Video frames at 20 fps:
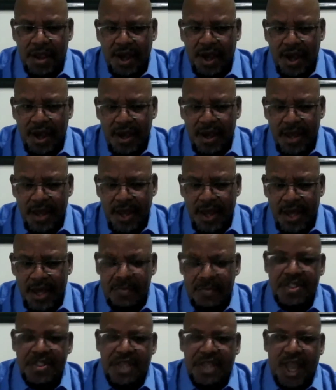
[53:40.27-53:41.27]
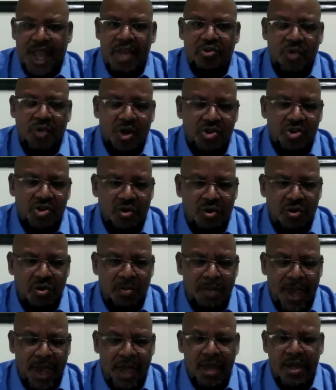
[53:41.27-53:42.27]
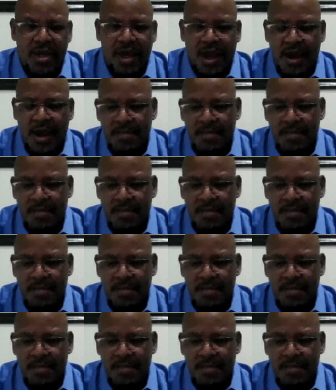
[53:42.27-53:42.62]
if the state were to make